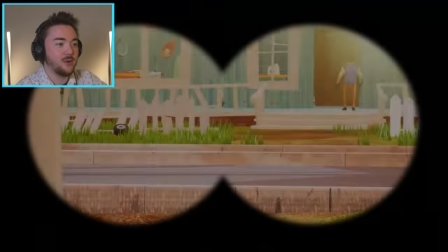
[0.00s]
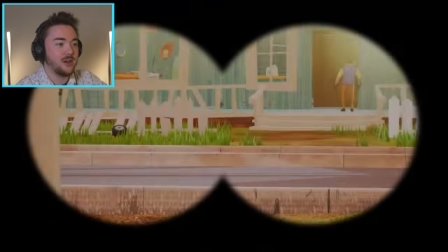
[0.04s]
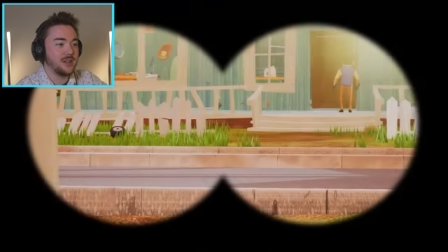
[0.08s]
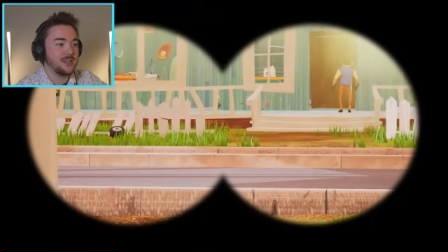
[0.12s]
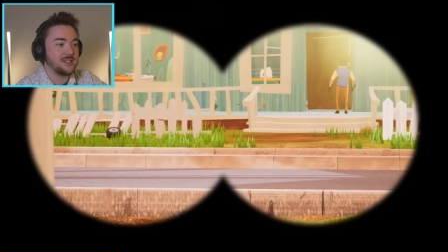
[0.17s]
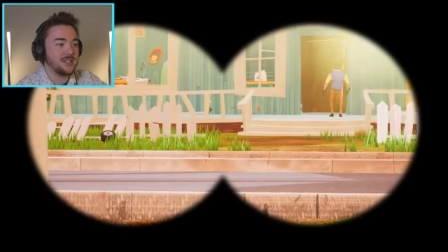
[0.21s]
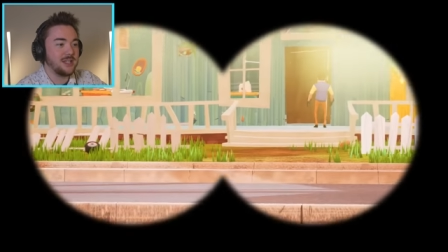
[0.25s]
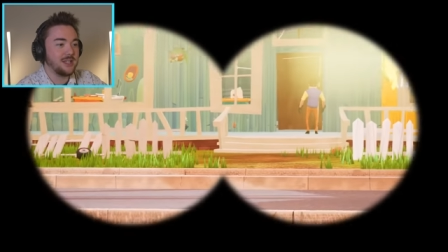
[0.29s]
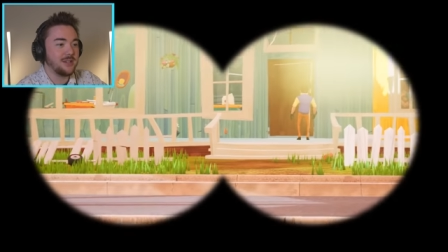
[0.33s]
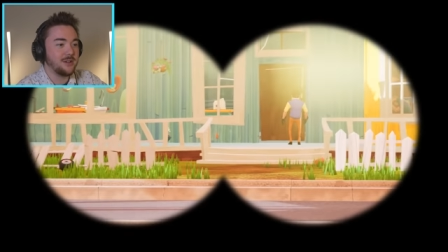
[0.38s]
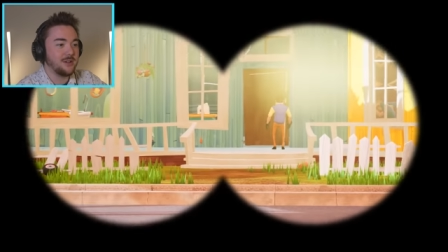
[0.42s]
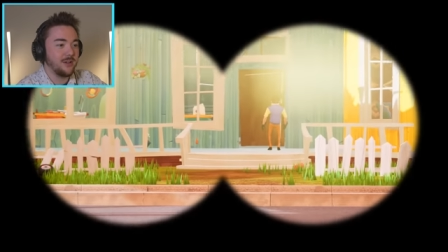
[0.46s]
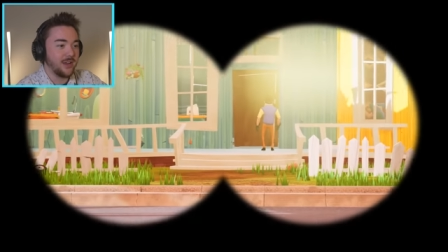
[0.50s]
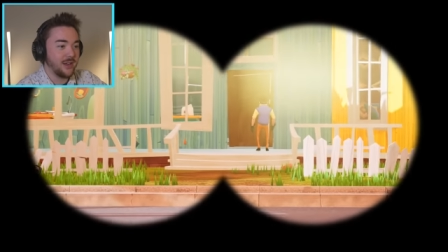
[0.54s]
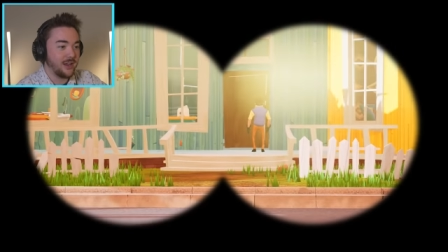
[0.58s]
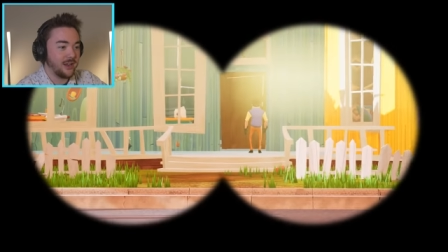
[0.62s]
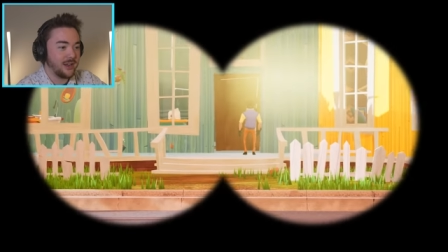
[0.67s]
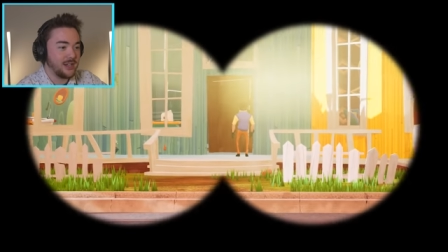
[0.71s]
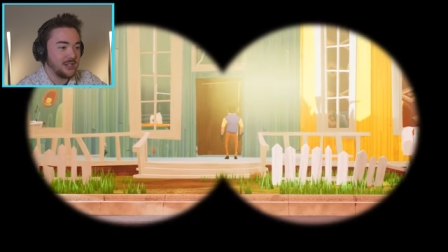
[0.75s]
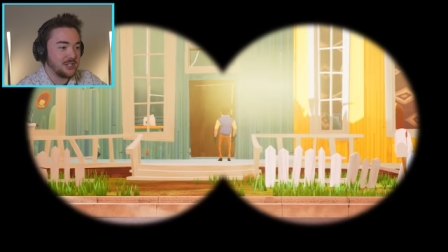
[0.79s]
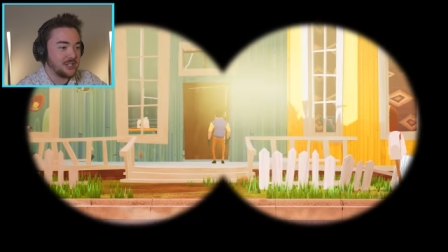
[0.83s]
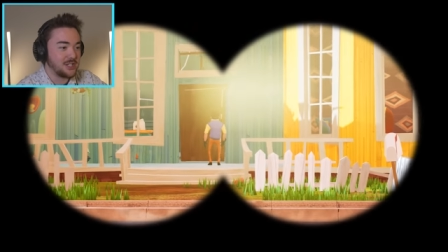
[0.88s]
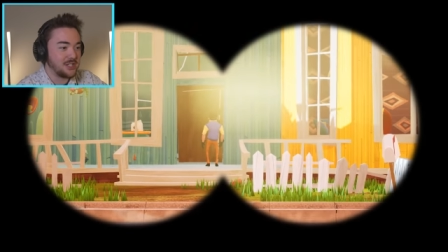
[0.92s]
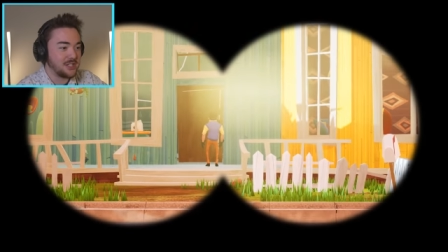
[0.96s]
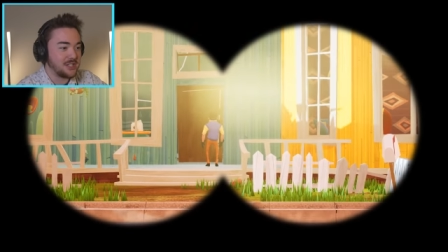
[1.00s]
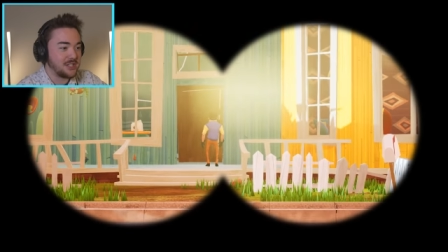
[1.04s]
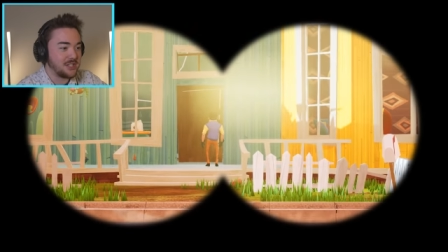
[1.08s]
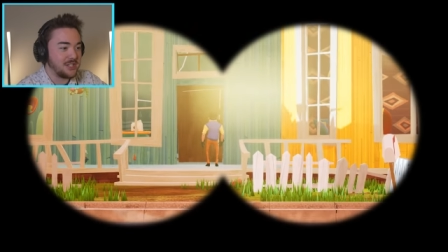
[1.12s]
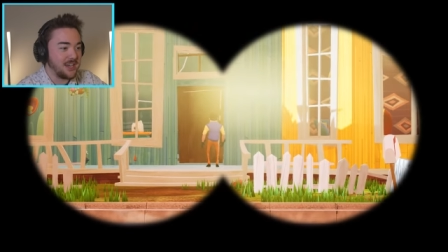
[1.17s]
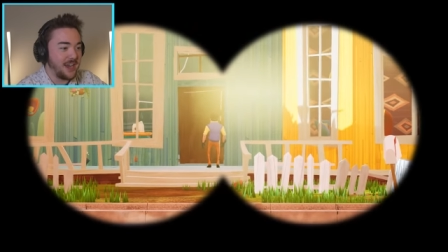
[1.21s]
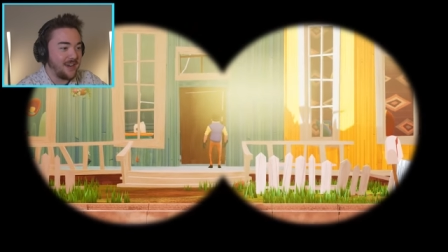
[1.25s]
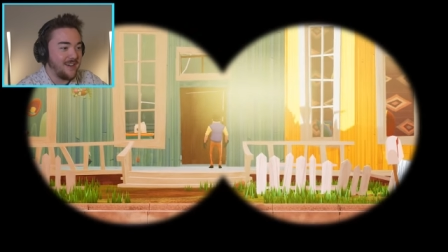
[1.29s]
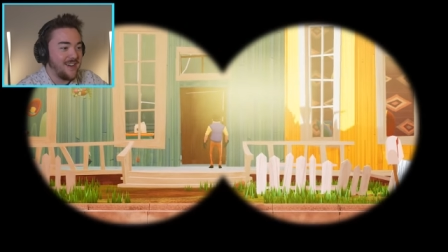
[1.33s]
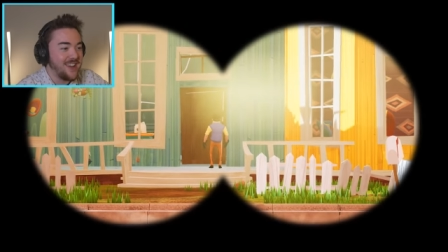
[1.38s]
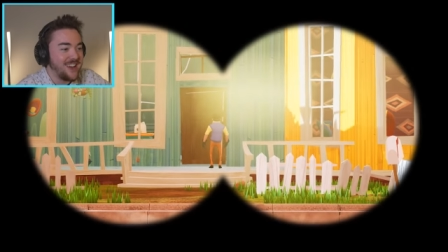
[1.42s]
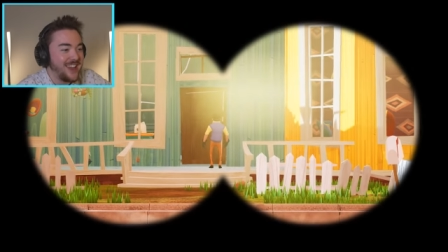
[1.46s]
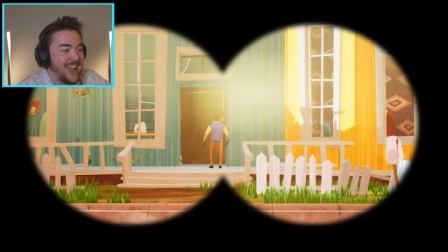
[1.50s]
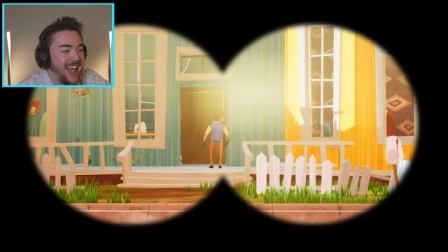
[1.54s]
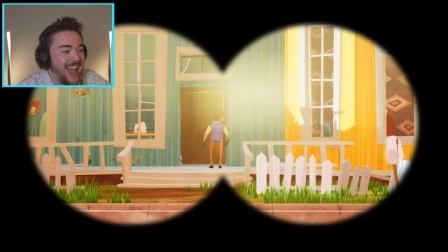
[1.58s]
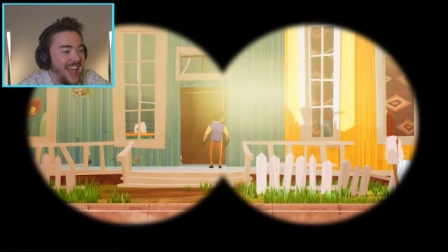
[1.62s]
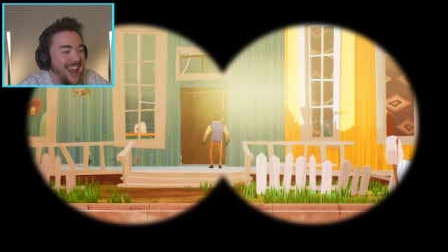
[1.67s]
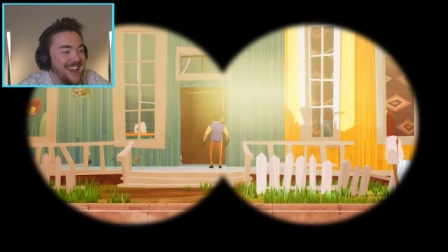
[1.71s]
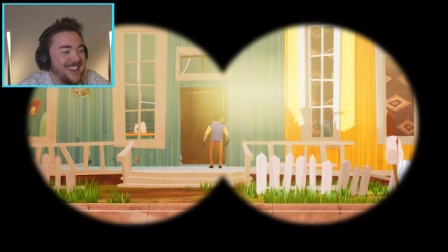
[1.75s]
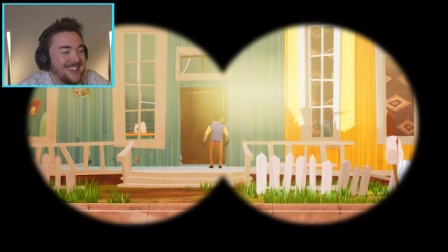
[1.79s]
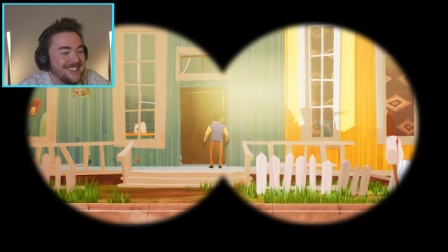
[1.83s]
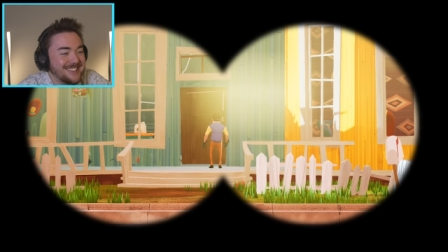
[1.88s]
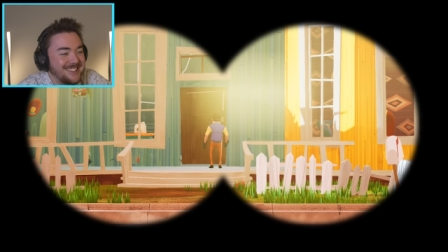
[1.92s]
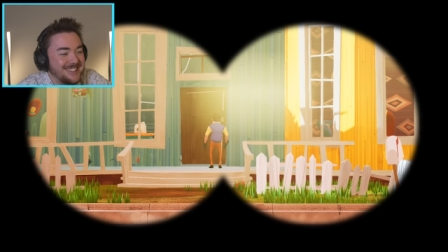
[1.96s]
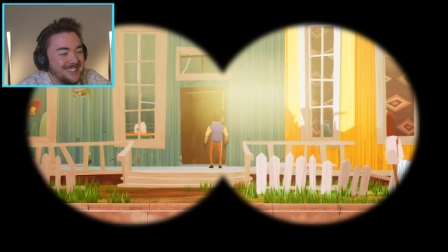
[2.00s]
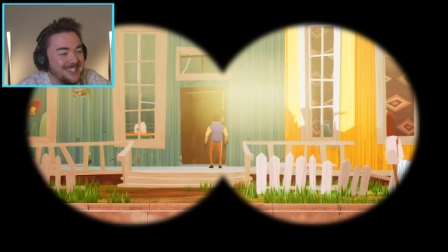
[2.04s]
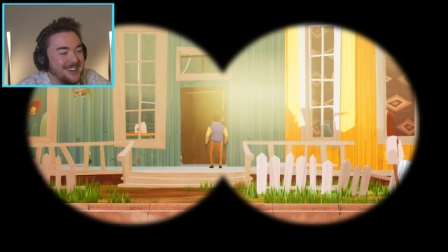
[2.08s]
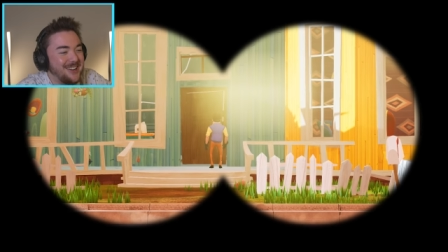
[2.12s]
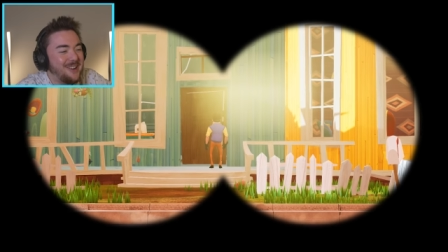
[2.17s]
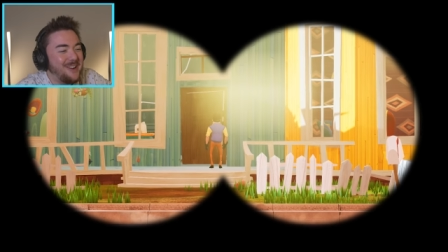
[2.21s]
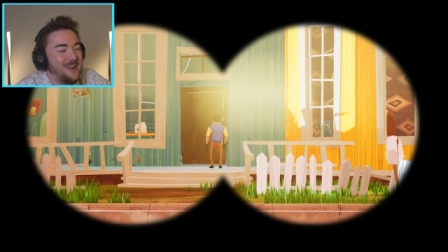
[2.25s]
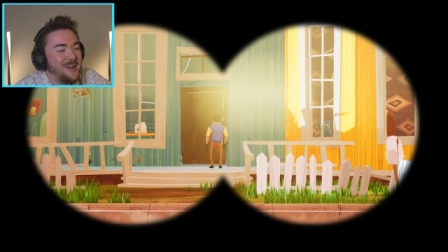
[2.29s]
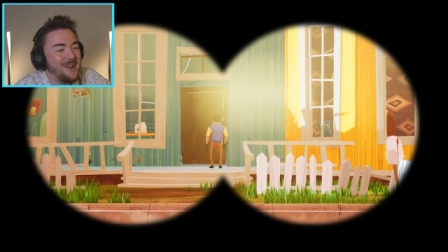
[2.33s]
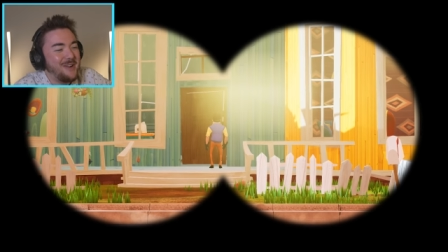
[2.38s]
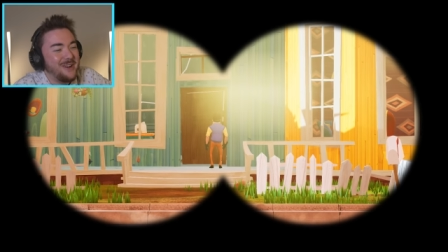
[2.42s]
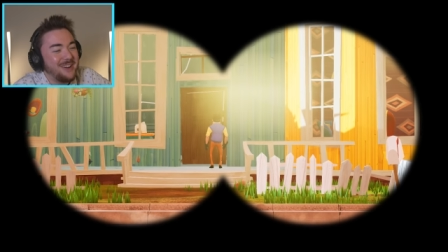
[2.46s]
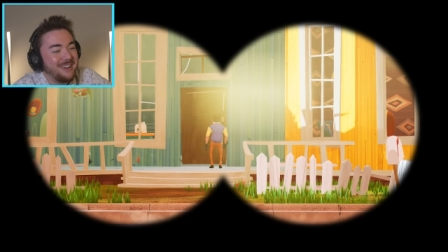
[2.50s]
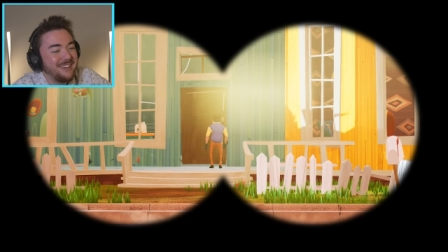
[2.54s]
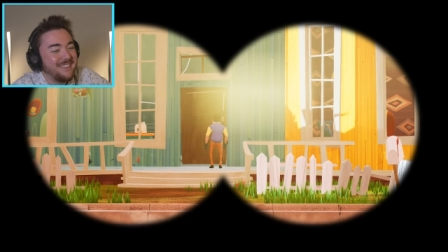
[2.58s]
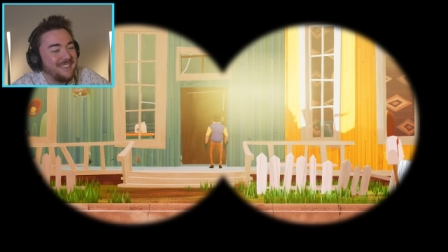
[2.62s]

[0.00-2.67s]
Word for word: What is he doing? He's just staring at his door.